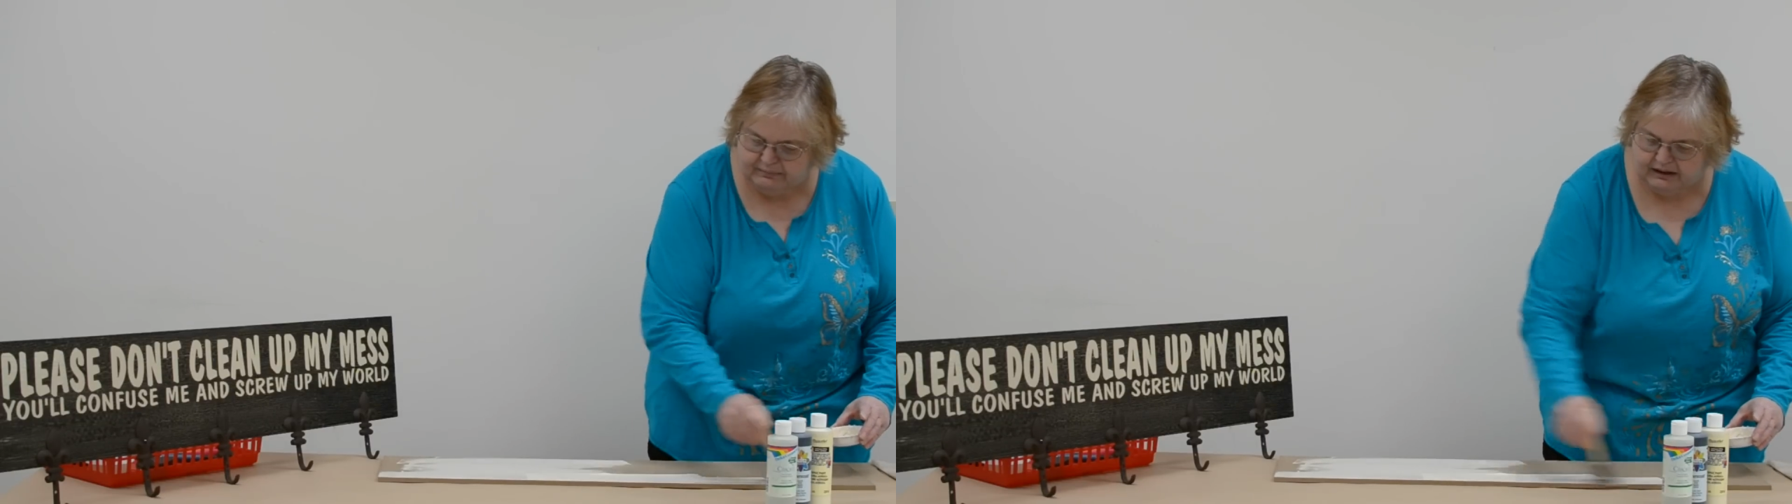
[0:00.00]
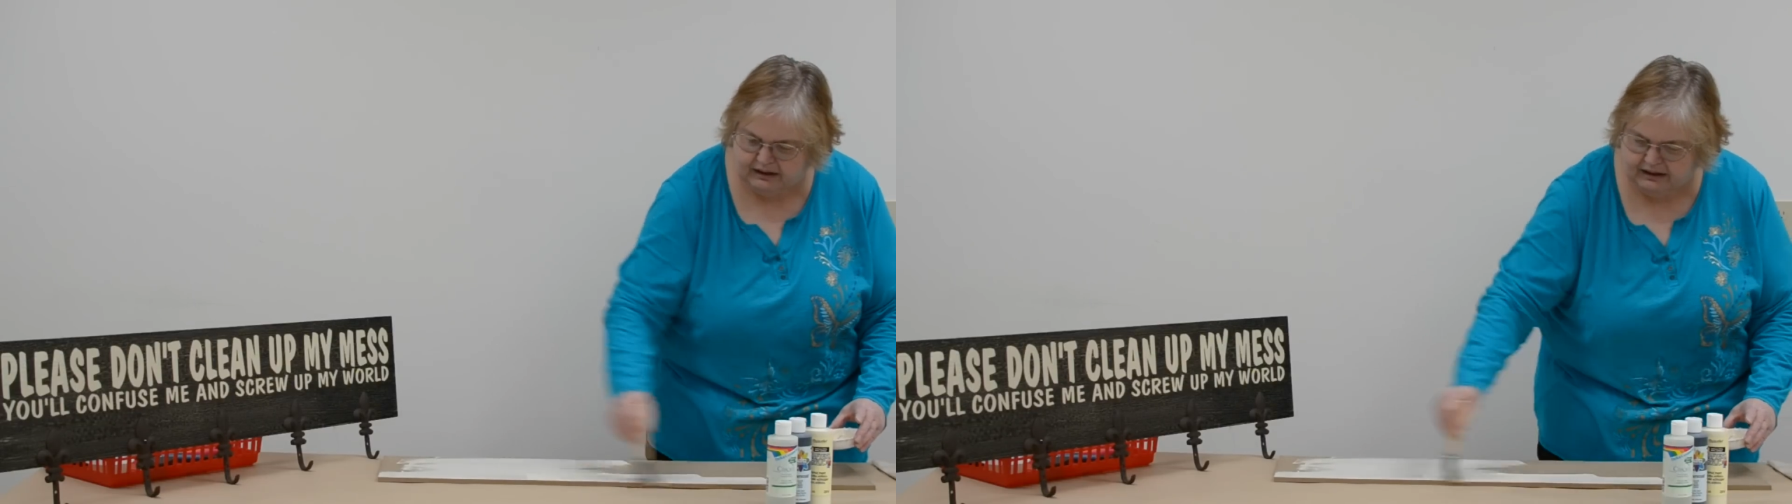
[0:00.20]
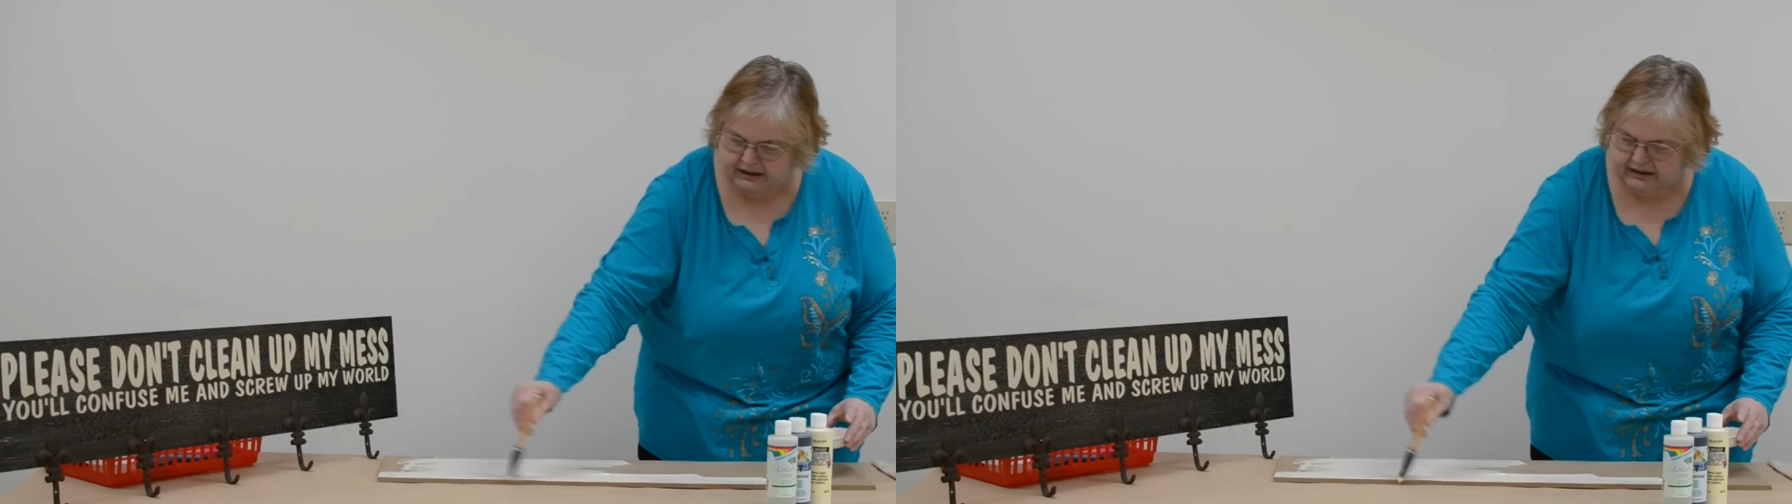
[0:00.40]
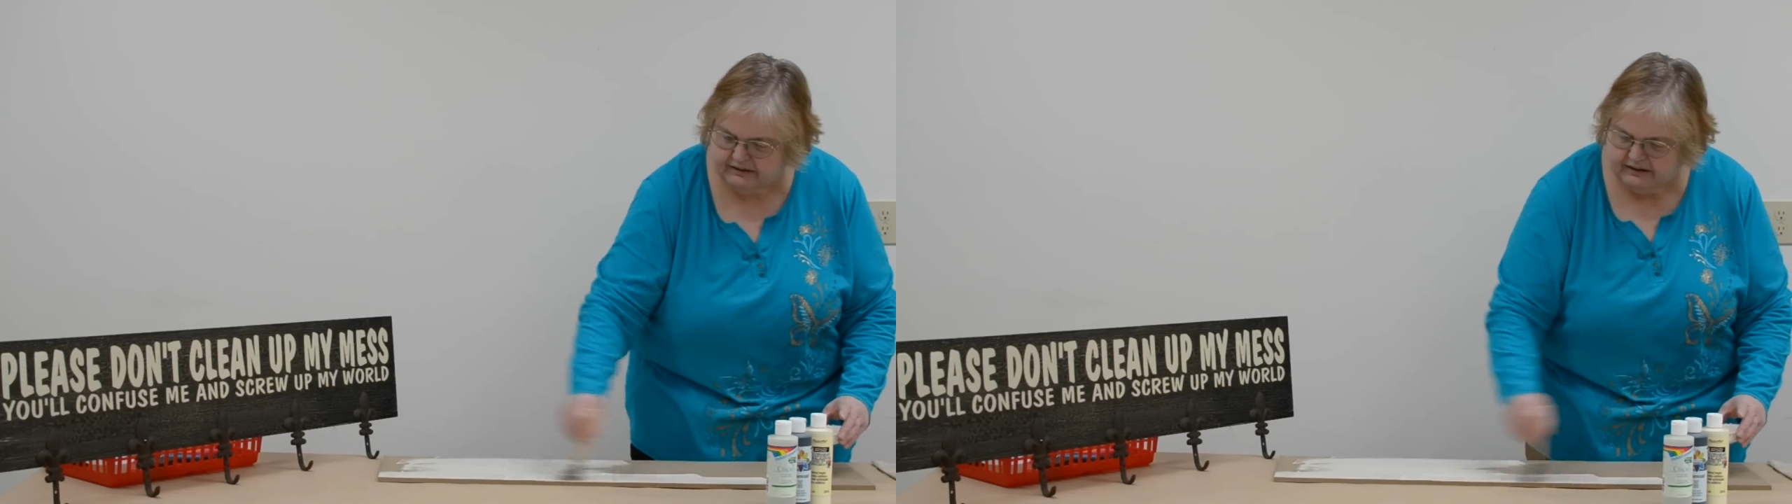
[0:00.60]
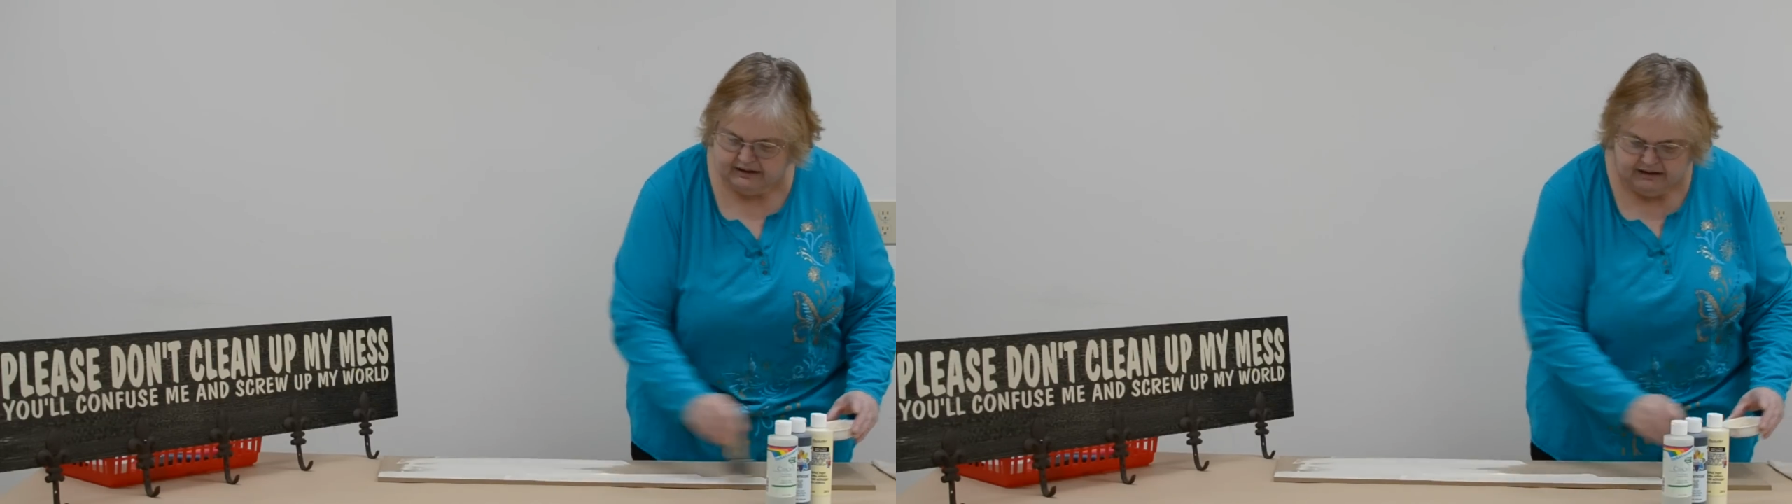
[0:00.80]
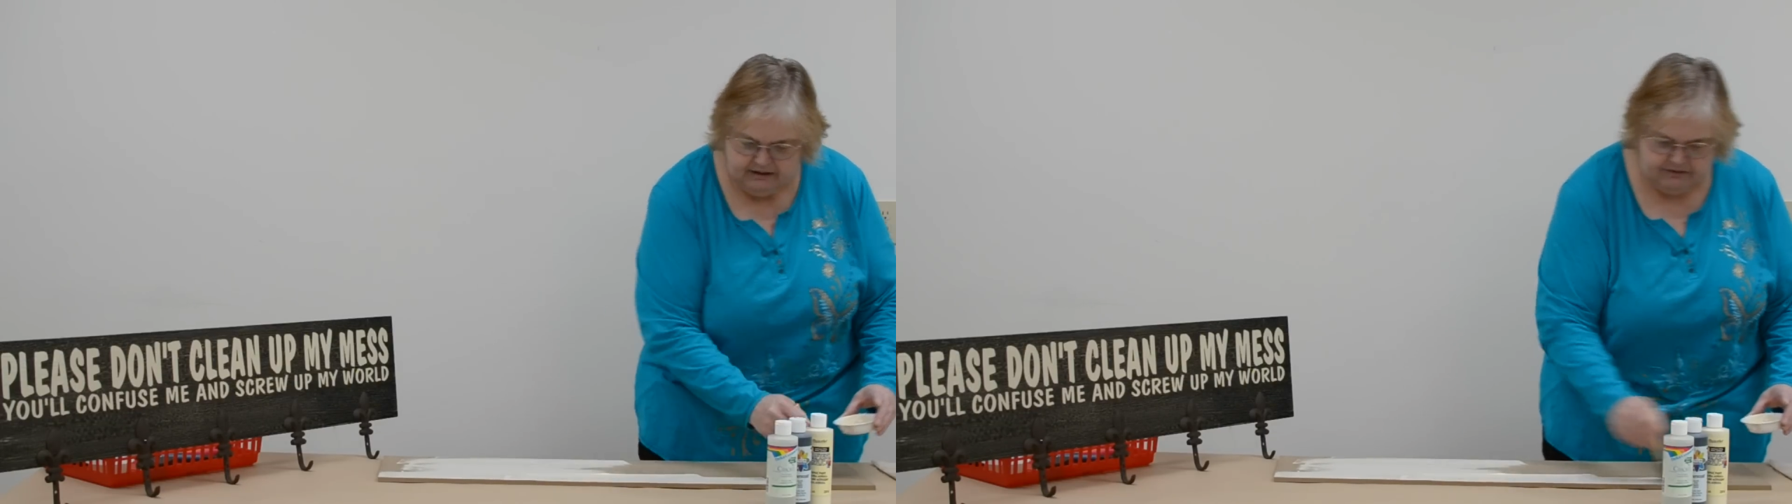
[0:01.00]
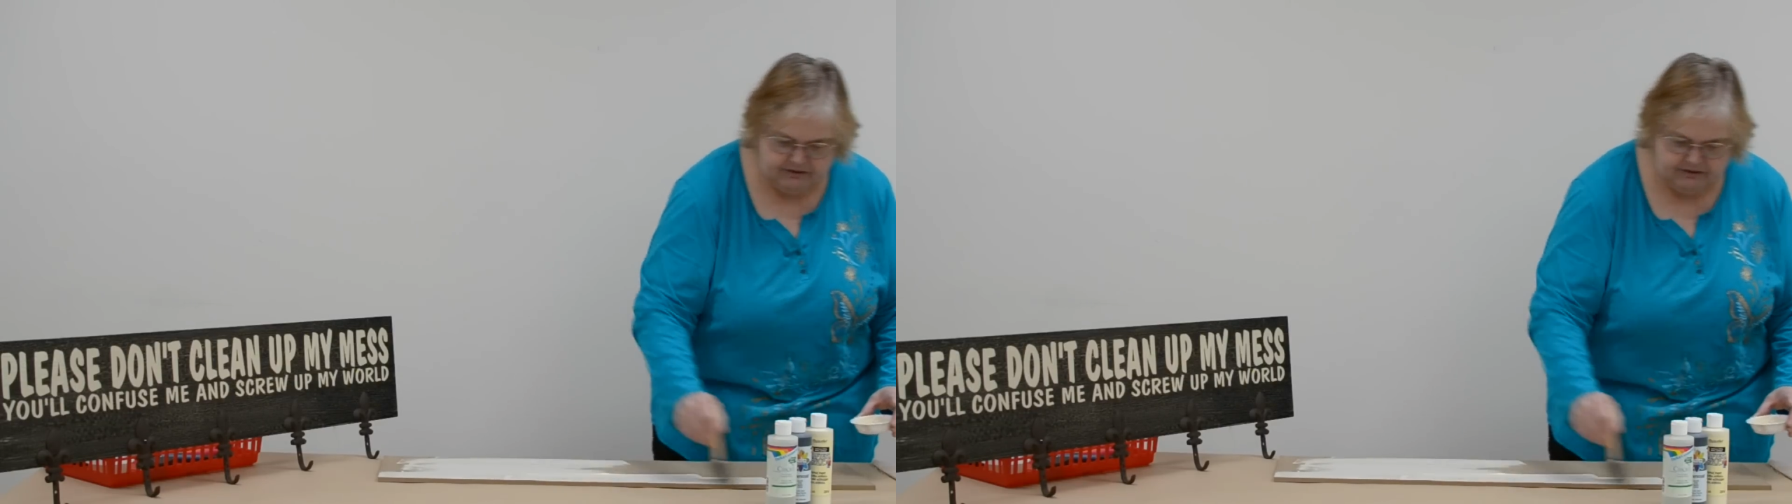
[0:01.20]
behind the